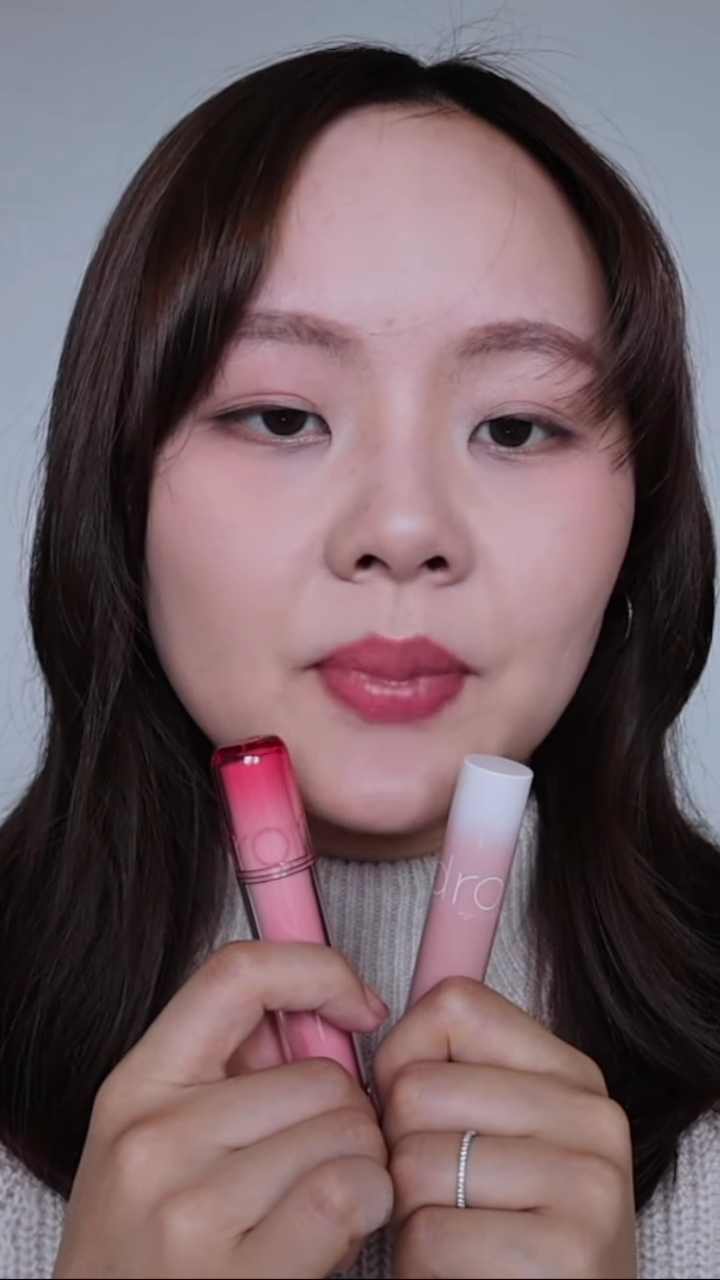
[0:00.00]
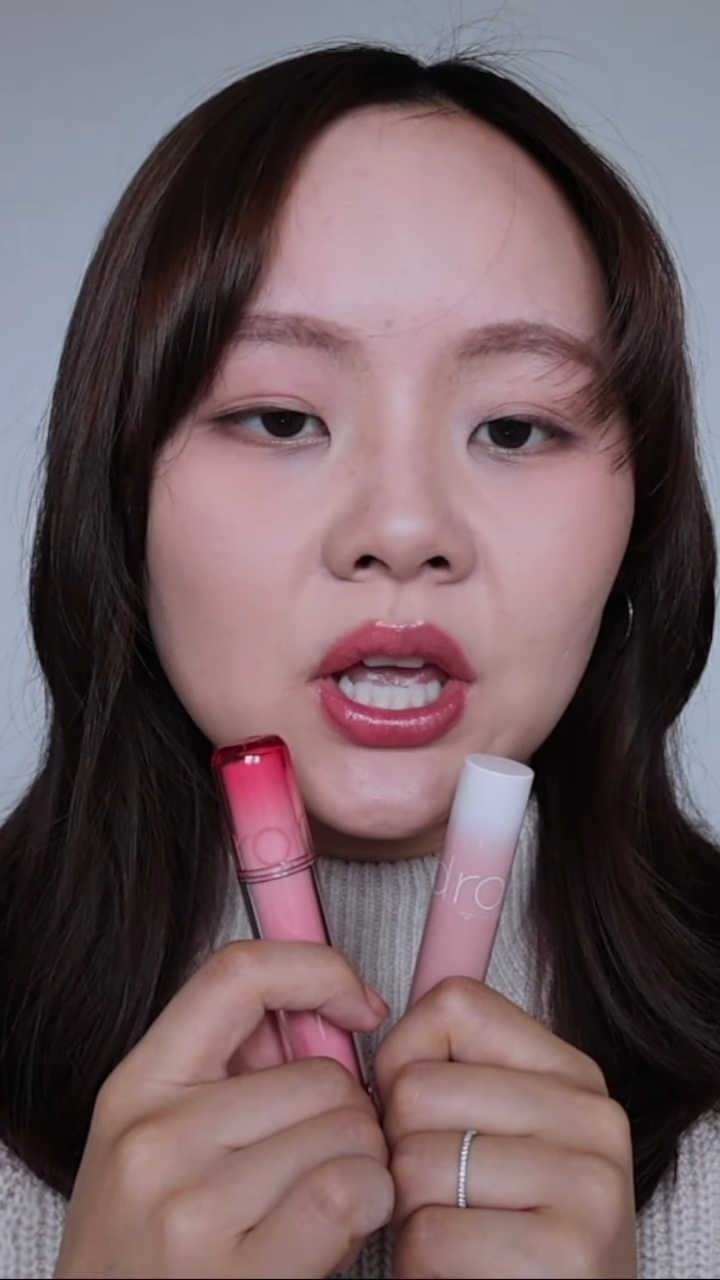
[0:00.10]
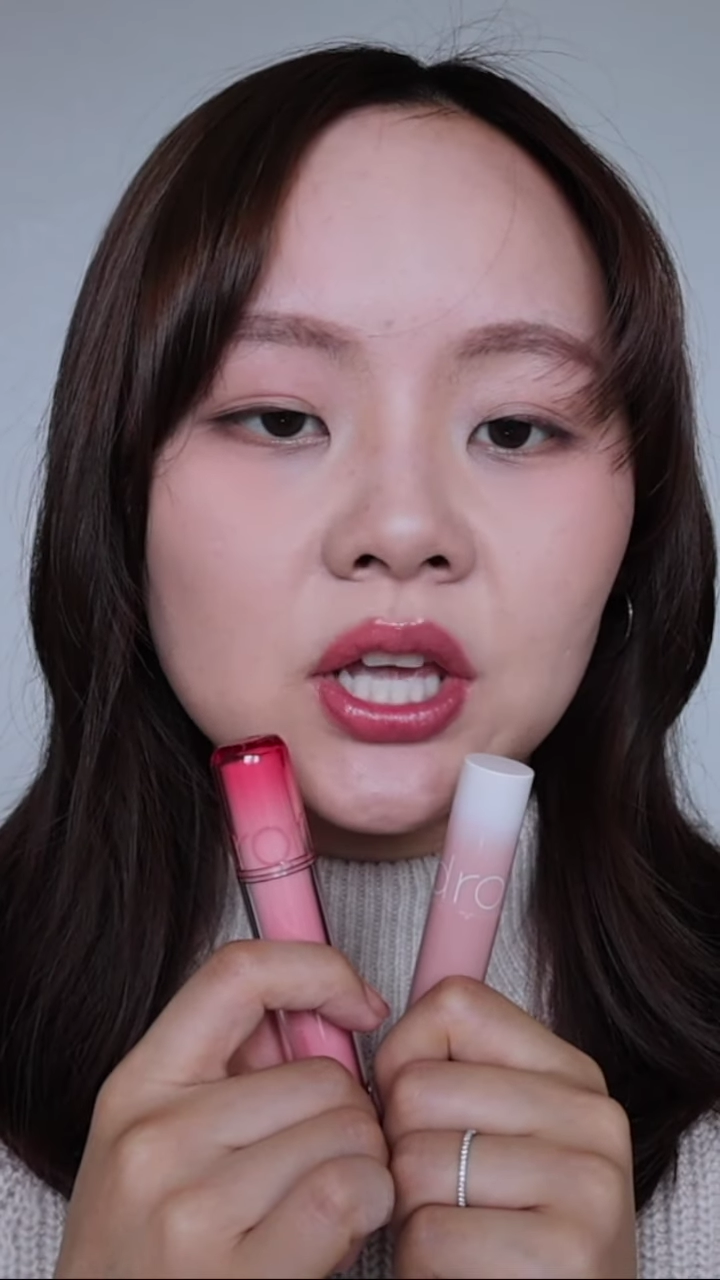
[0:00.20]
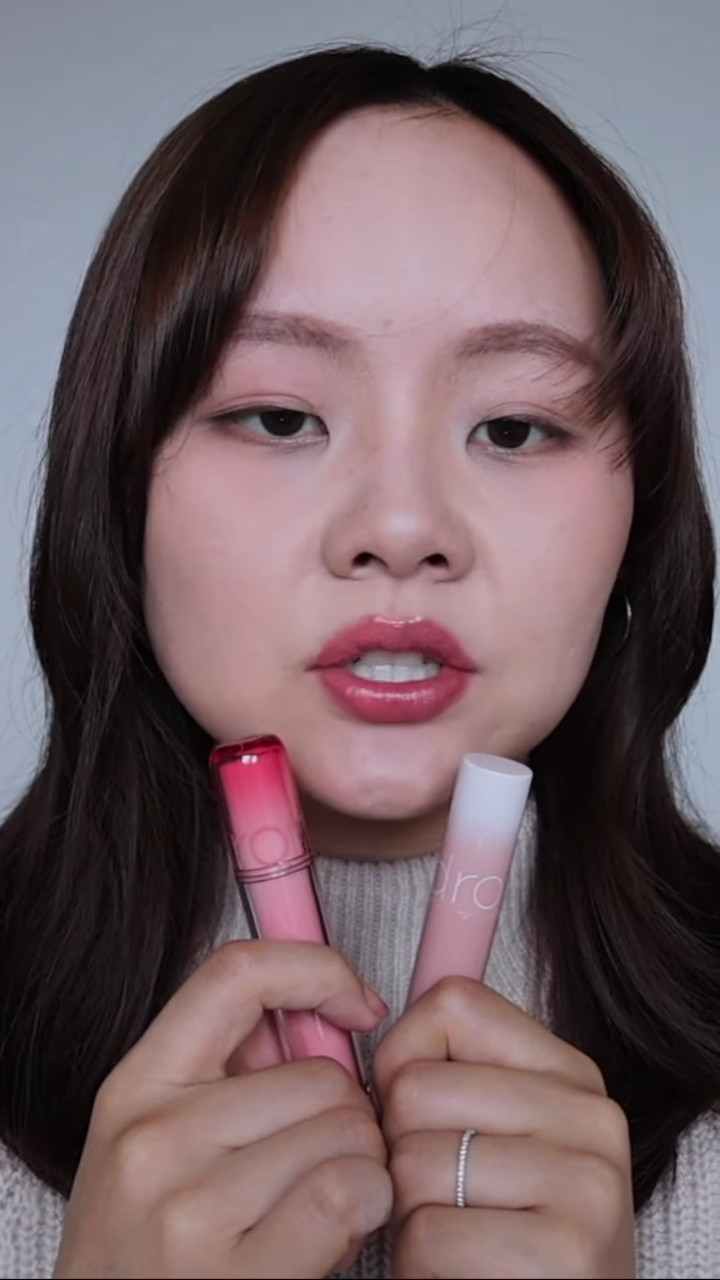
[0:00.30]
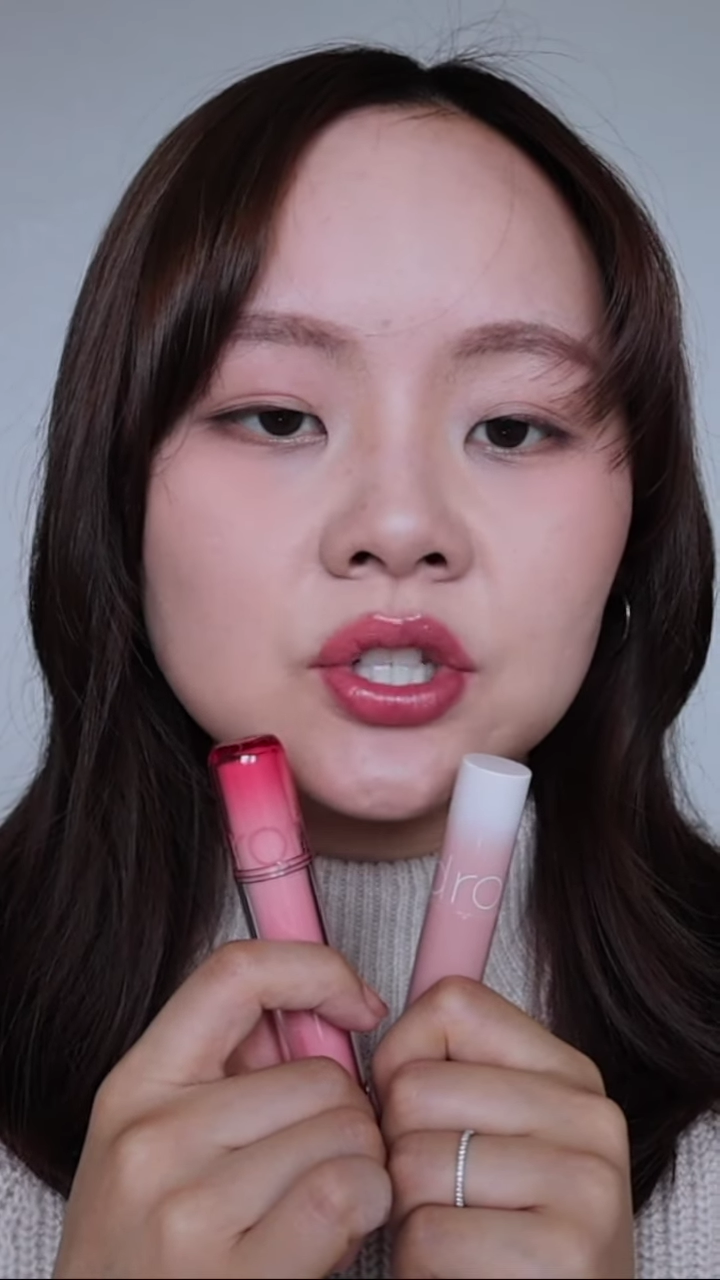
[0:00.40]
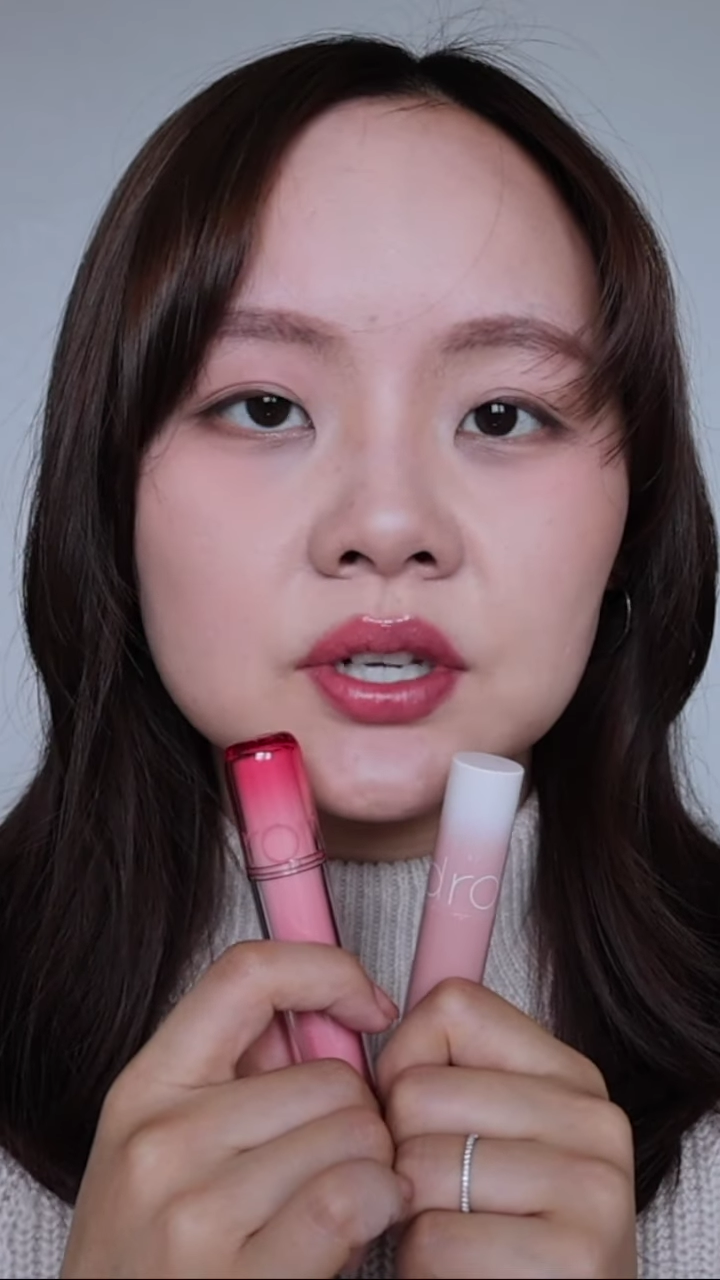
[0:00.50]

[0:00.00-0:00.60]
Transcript: beige.